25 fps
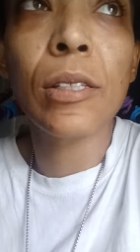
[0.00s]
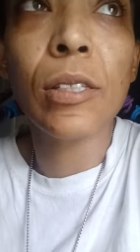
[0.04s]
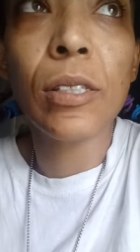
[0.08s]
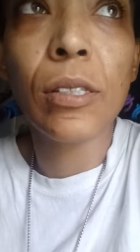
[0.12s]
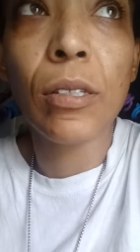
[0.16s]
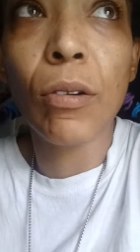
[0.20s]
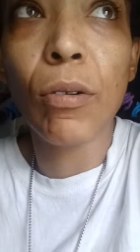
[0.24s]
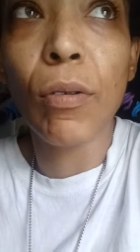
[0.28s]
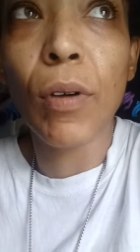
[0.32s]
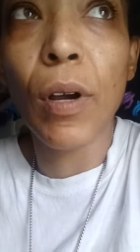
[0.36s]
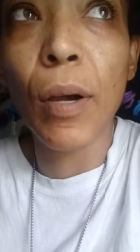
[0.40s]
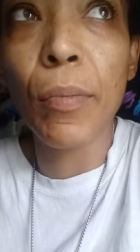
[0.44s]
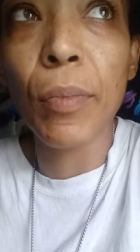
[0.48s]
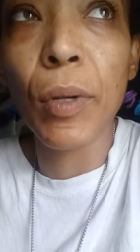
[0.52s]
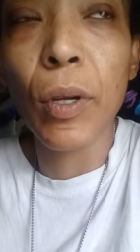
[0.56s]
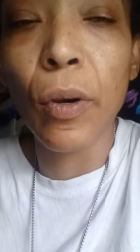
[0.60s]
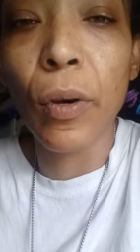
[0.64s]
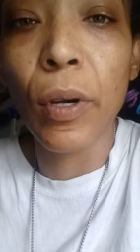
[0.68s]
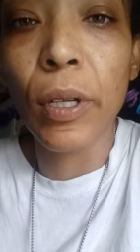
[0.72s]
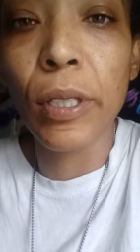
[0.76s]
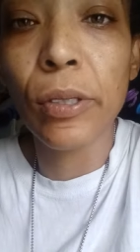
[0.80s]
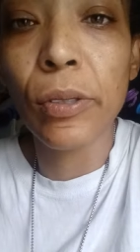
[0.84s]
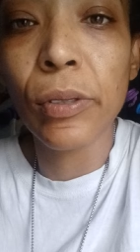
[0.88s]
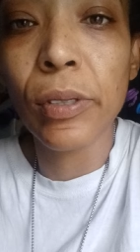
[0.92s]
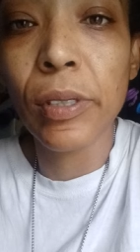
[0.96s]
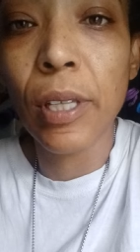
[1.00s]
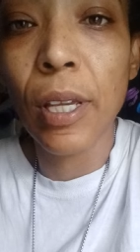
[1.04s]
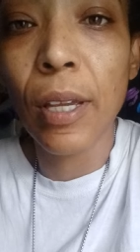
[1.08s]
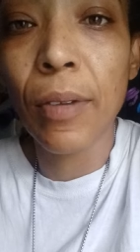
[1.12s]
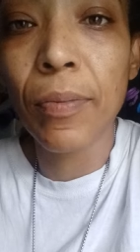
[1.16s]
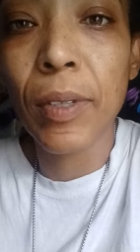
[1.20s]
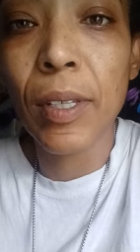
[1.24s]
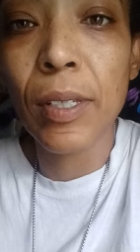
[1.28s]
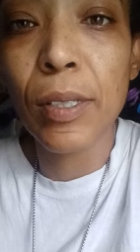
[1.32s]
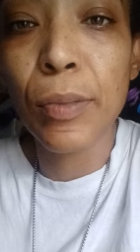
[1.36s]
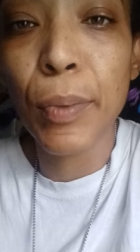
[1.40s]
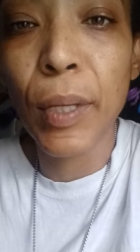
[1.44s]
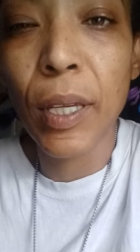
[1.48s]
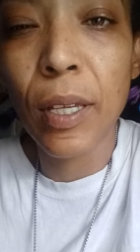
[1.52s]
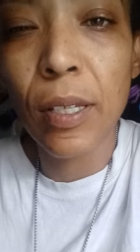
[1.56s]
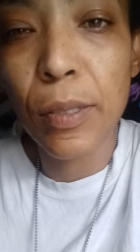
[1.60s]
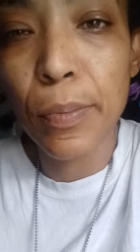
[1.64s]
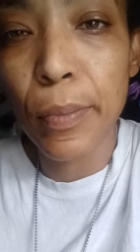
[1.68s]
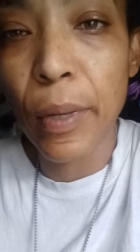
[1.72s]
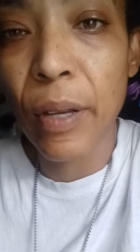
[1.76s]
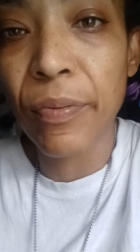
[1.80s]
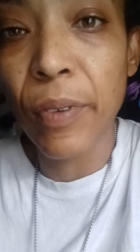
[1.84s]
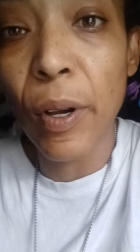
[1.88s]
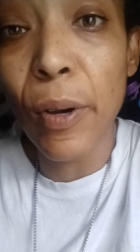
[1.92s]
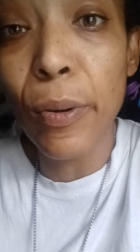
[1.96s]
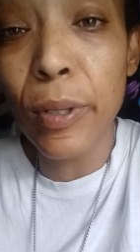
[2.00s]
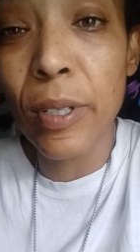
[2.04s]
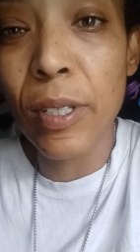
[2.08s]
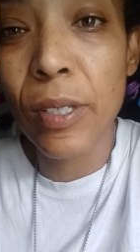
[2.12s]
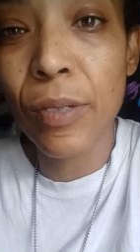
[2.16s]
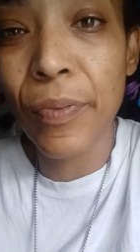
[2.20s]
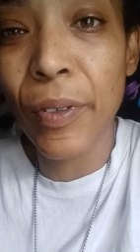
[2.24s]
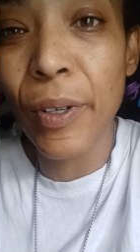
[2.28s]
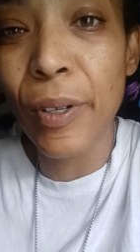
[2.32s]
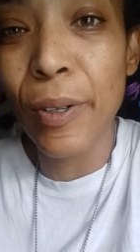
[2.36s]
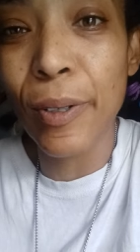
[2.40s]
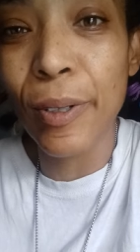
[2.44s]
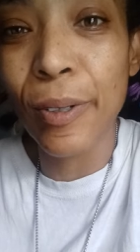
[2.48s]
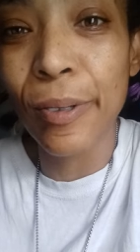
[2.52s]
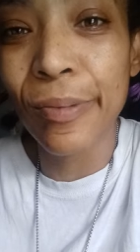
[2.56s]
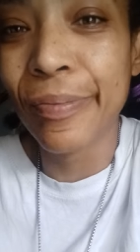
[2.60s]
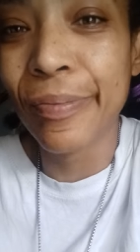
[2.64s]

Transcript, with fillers: so I'm going to save this because my phone is full,